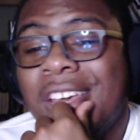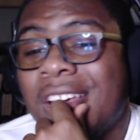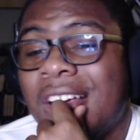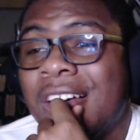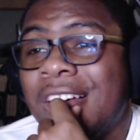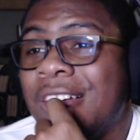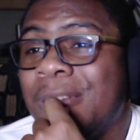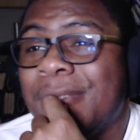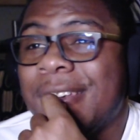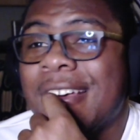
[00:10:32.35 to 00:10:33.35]
Oh
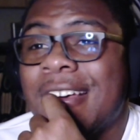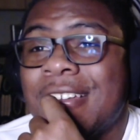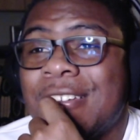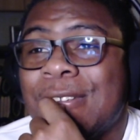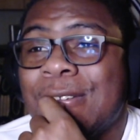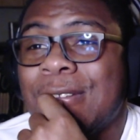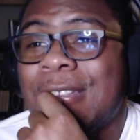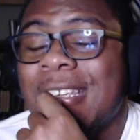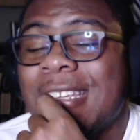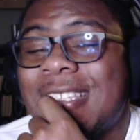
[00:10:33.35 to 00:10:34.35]
my god, dude,
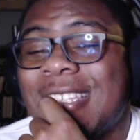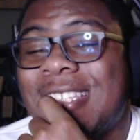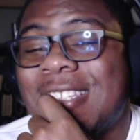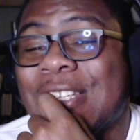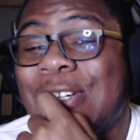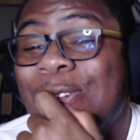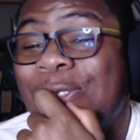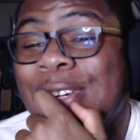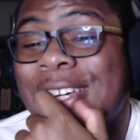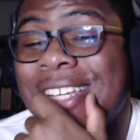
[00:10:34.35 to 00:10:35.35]
this is so
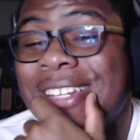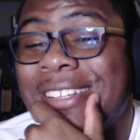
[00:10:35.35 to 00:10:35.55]
freaking